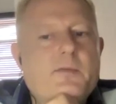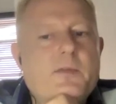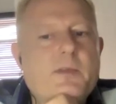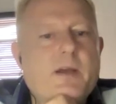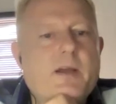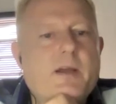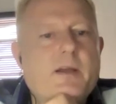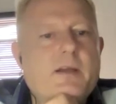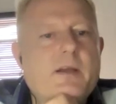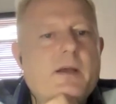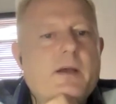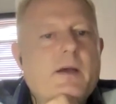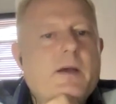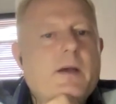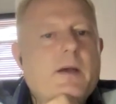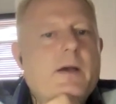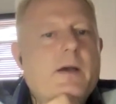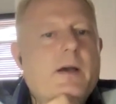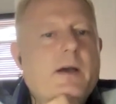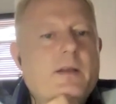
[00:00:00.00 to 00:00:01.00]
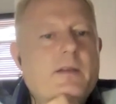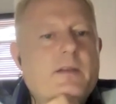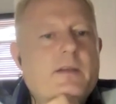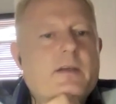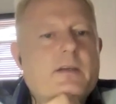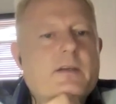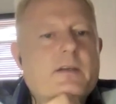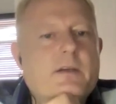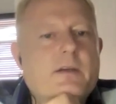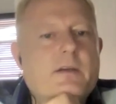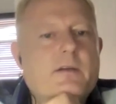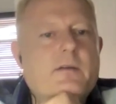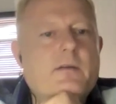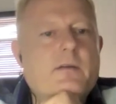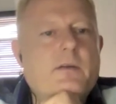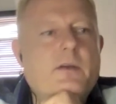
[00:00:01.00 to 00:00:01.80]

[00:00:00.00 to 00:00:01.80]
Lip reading: then I think that